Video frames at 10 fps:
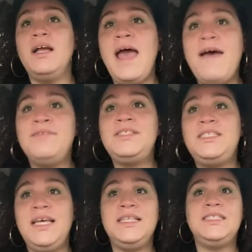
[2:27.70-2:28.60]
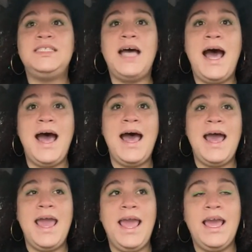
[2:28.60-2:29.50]
ever since
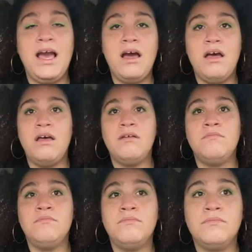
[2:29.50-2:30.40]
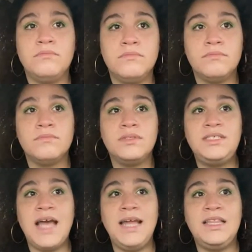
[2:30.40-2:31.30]
I
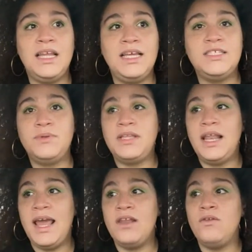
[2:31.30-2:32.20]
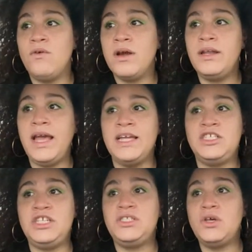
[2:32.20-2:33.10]
signed the lease with the landlord, and
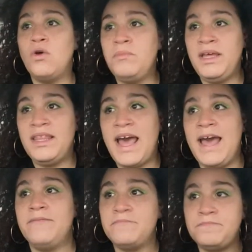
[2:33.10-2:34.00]
she told me that